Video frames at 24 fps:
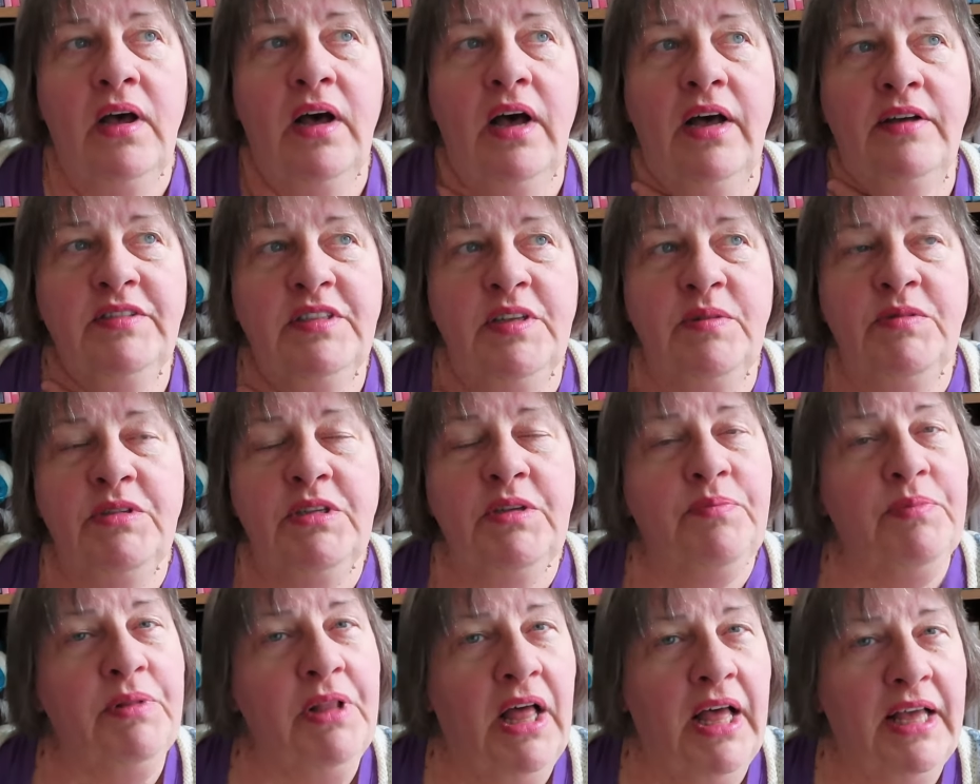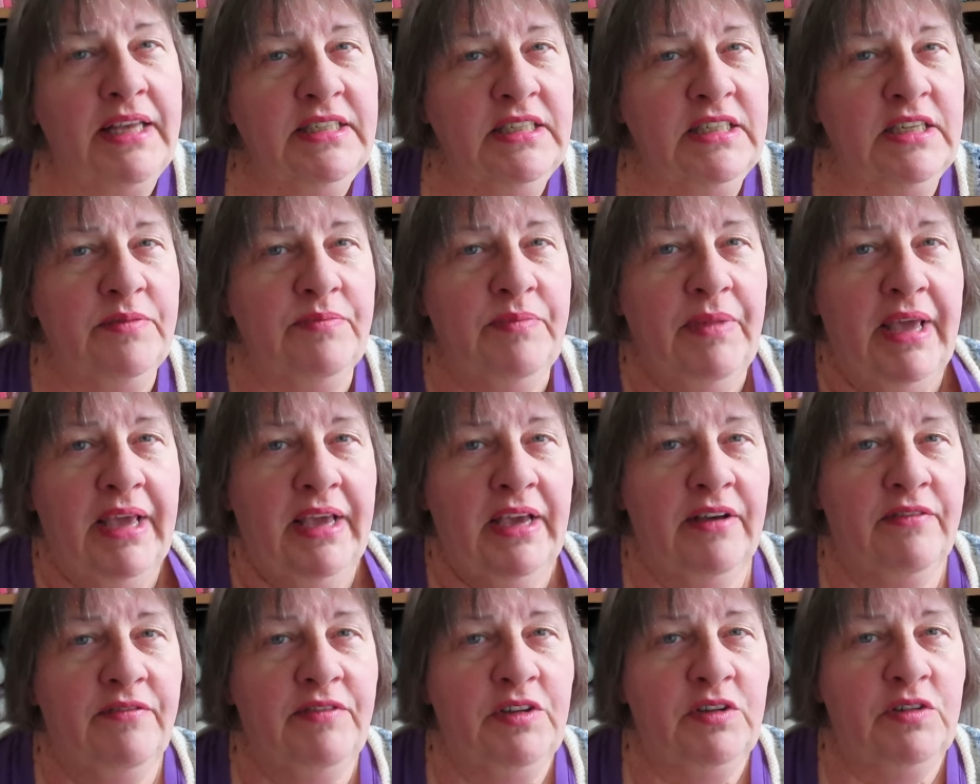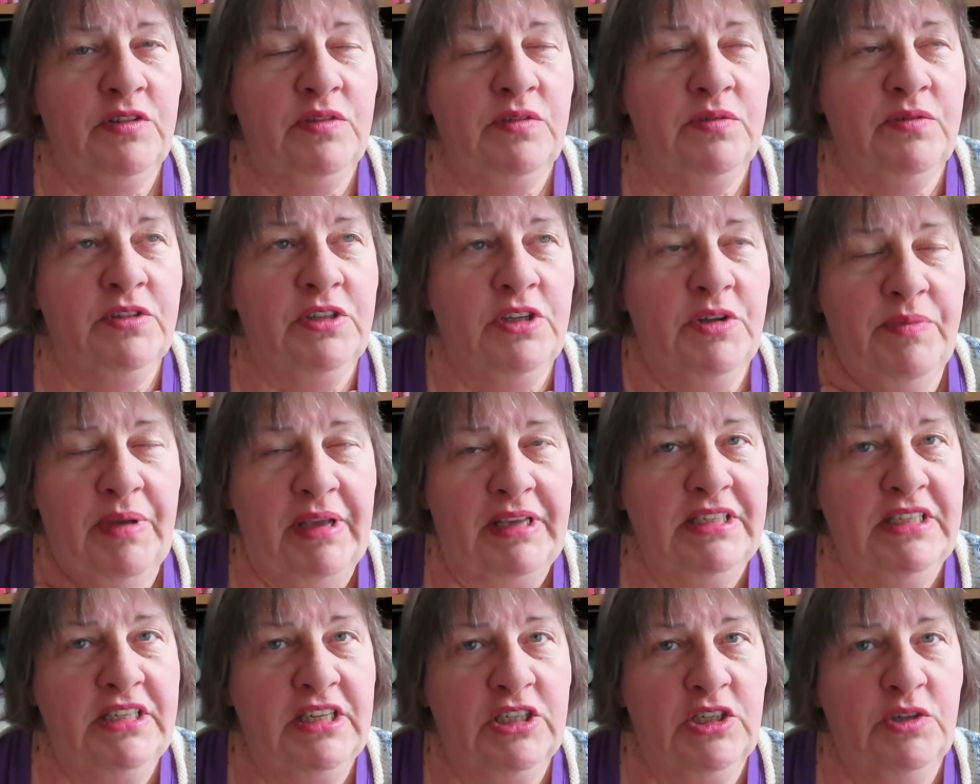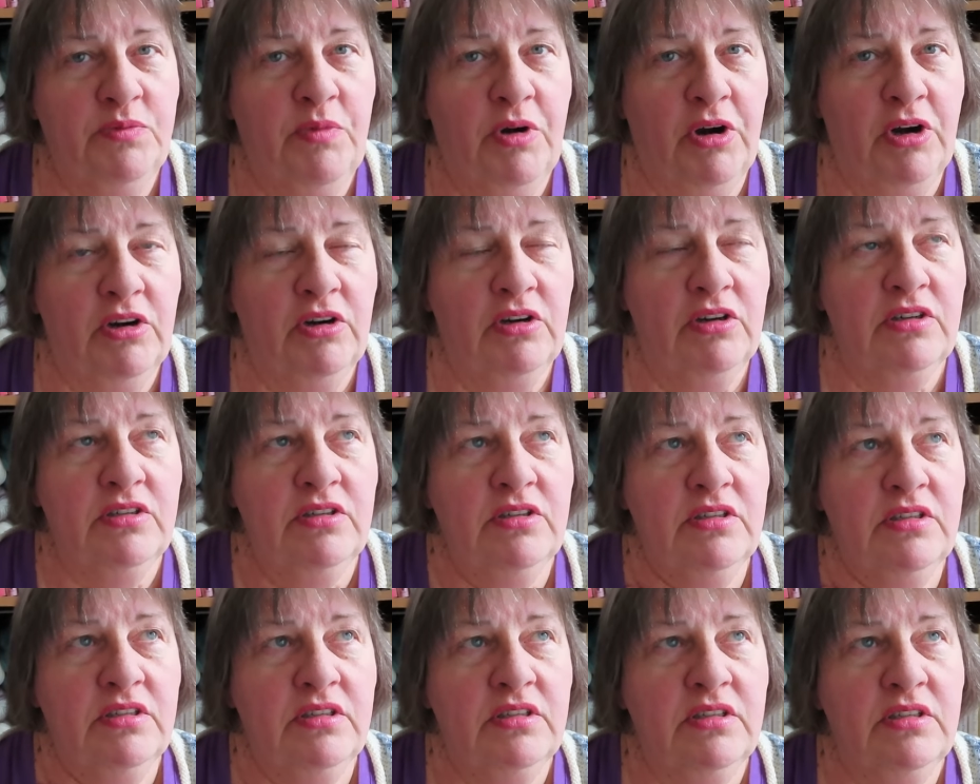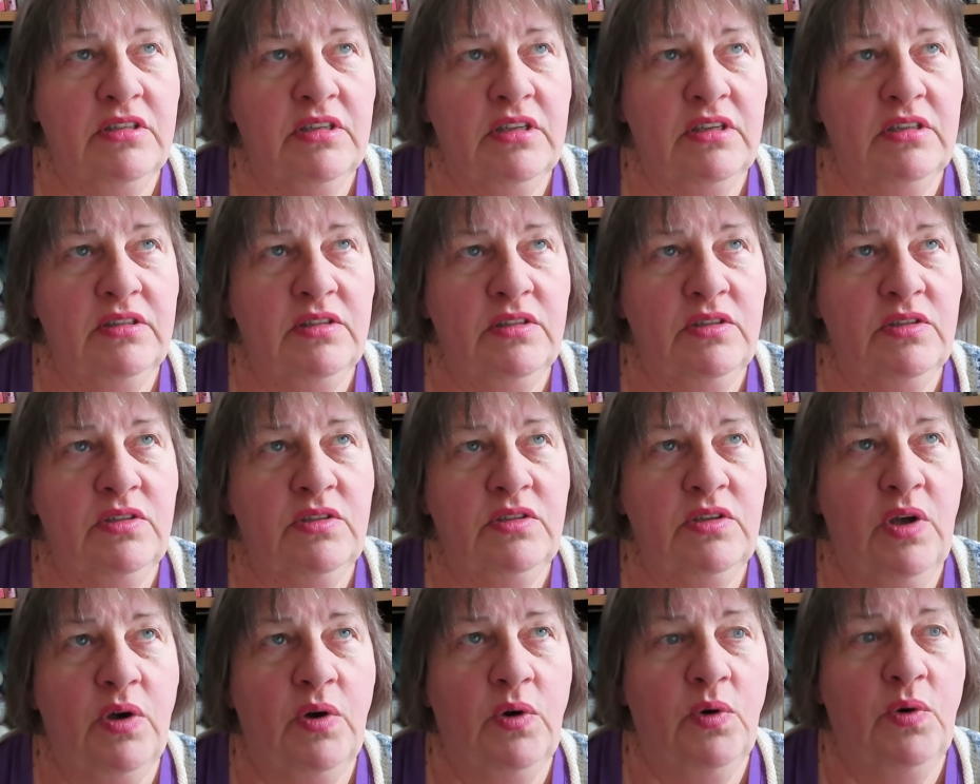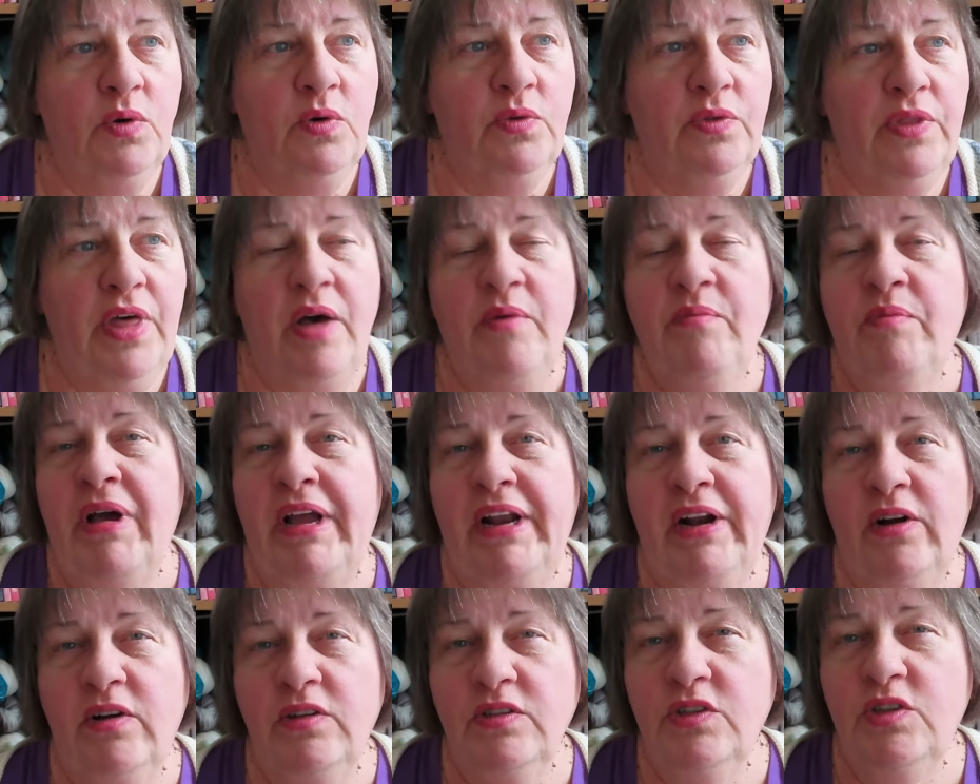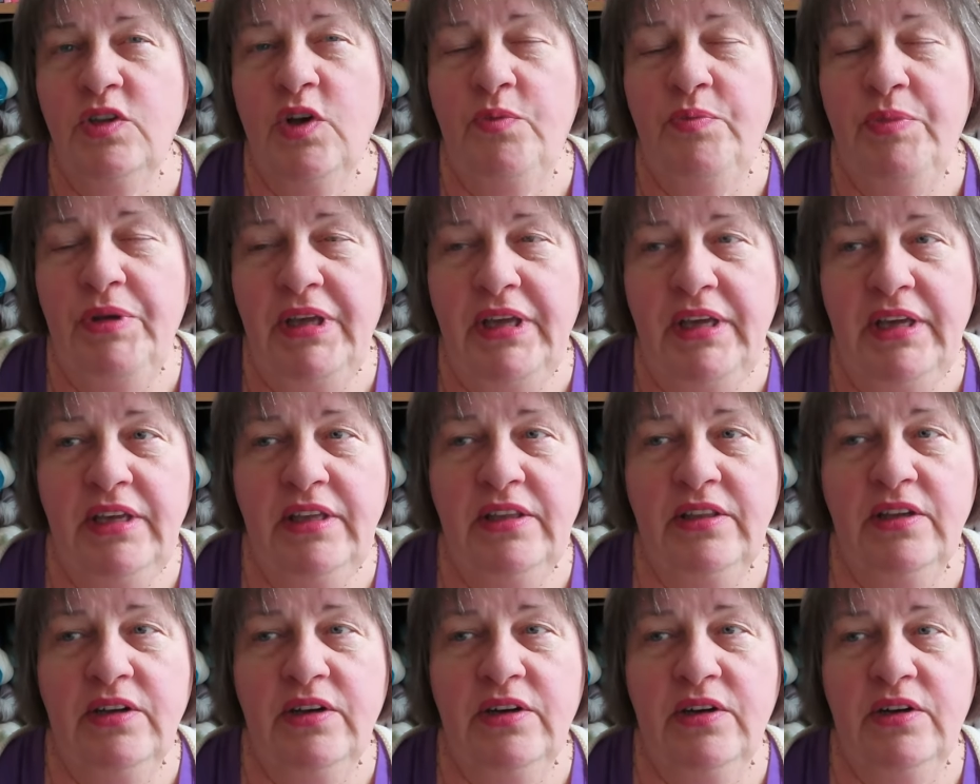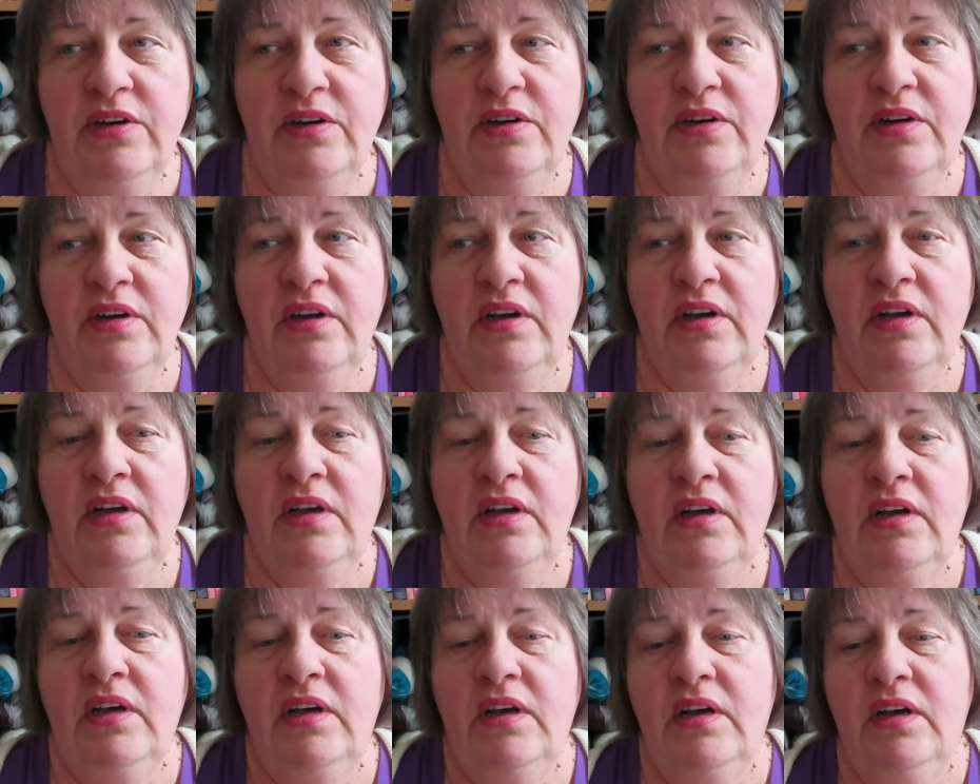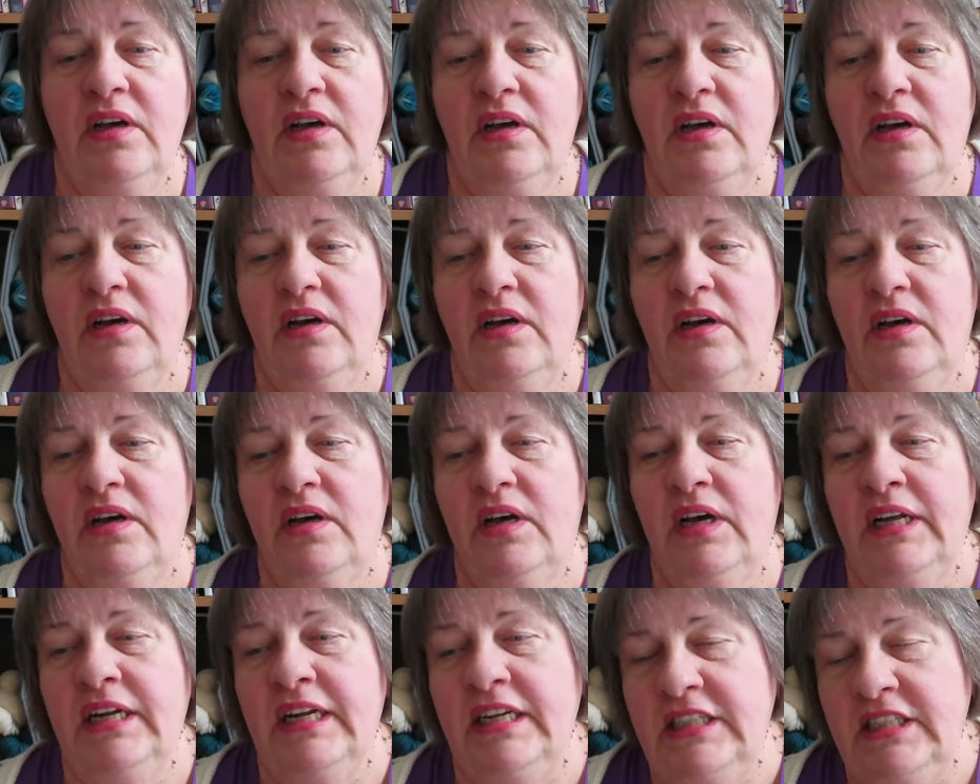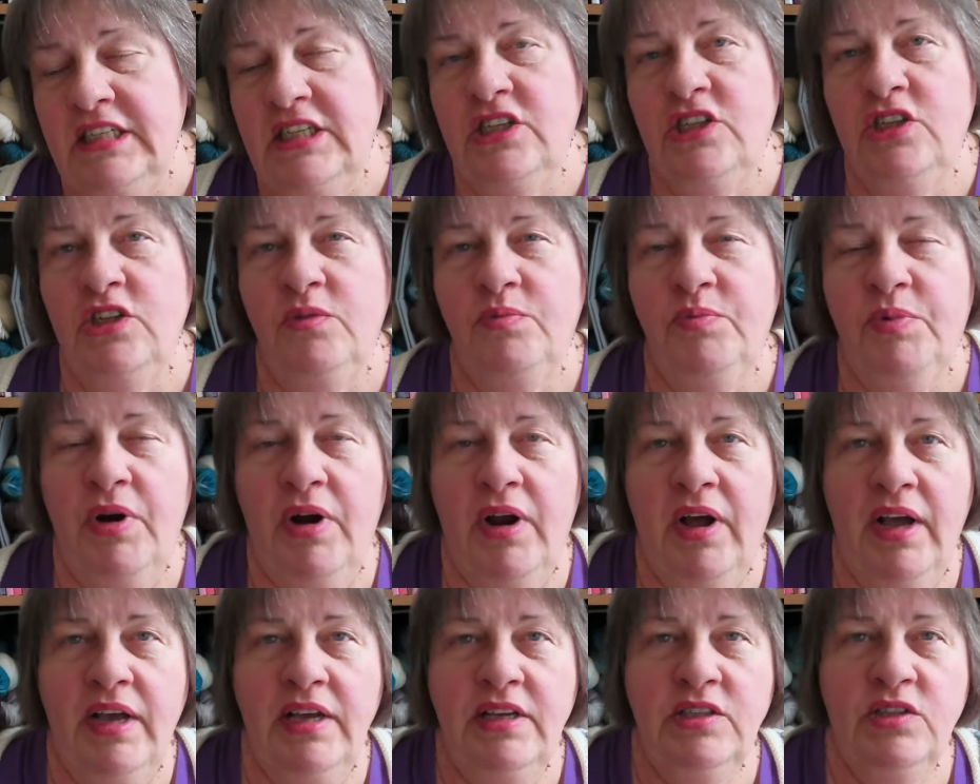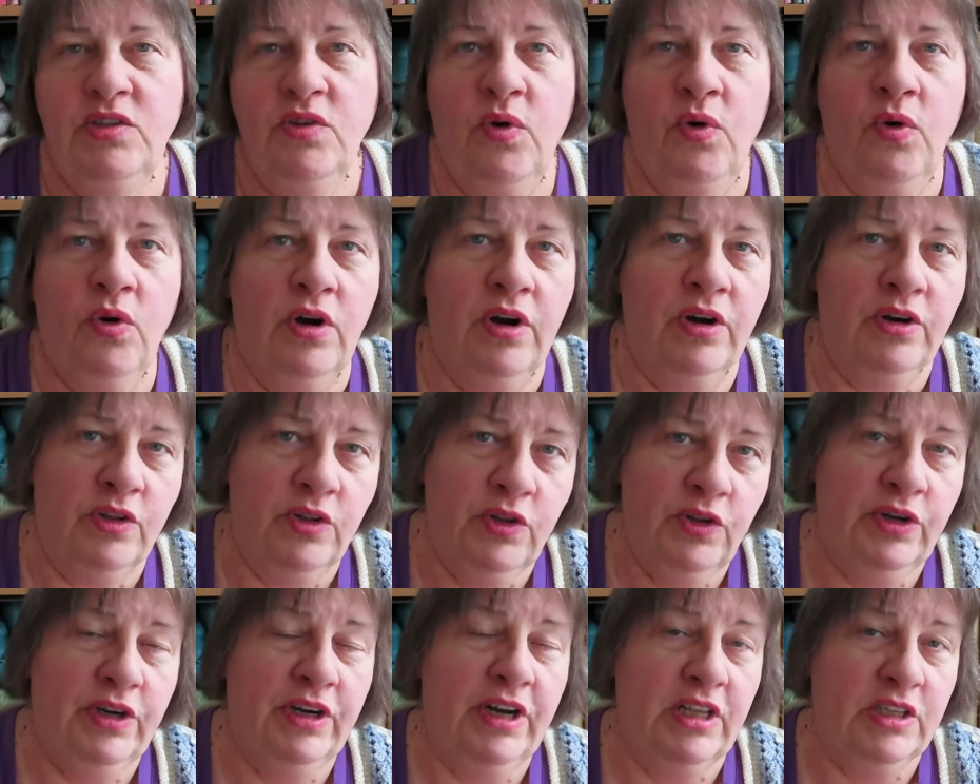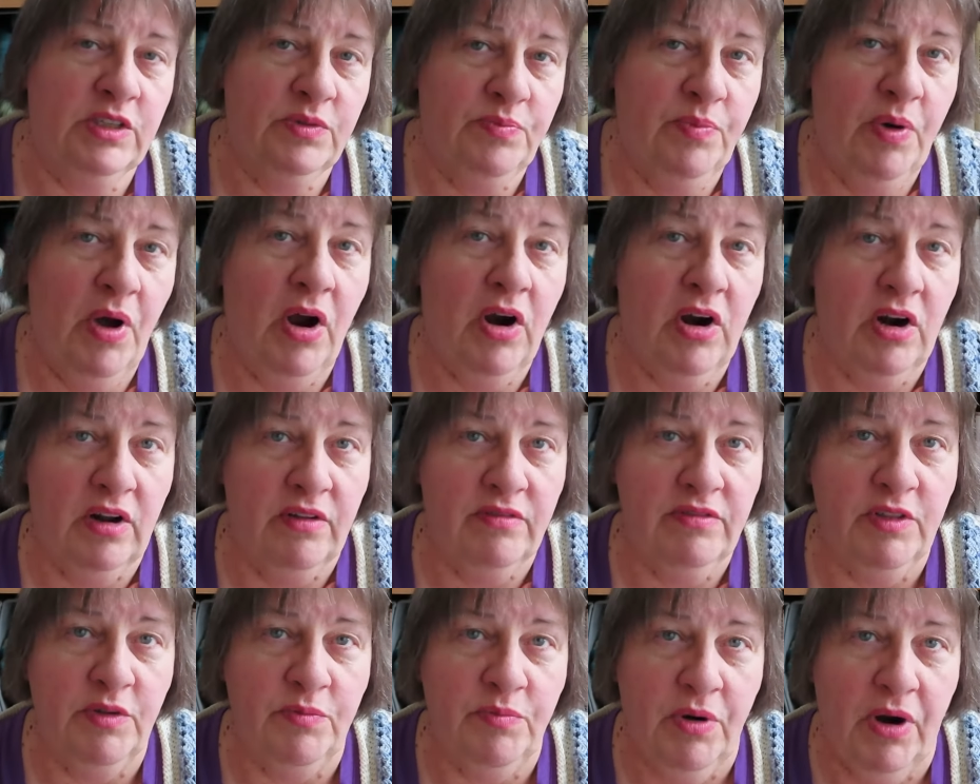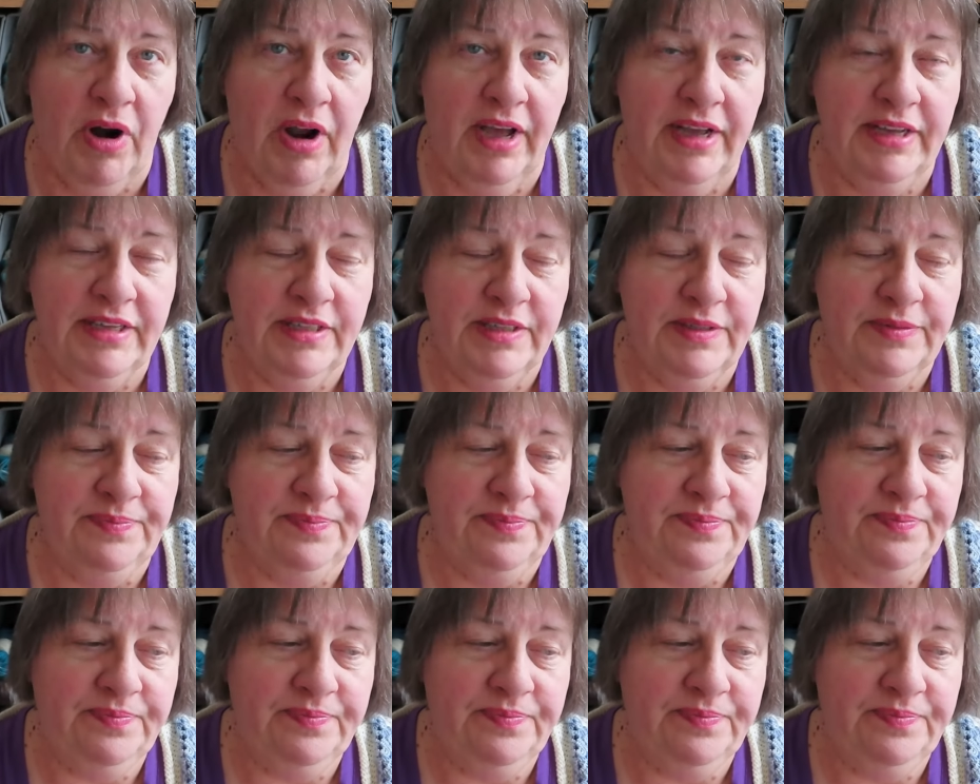I have some supplies to make a few to make stitch markers, so that might also be either an additional prize or included as part of the prize.